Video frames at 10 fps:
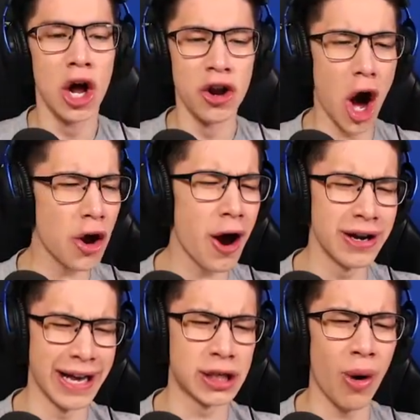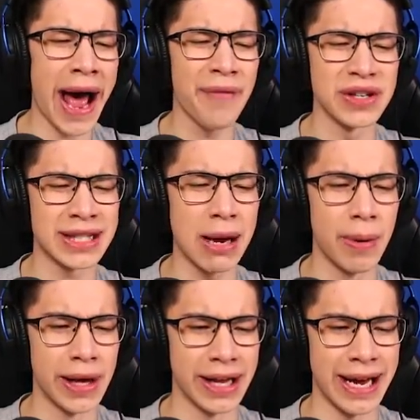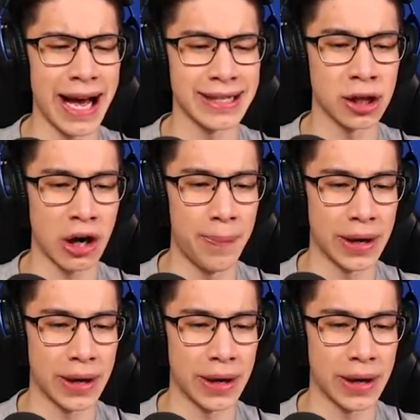Not only do I have the same ability as a creeper,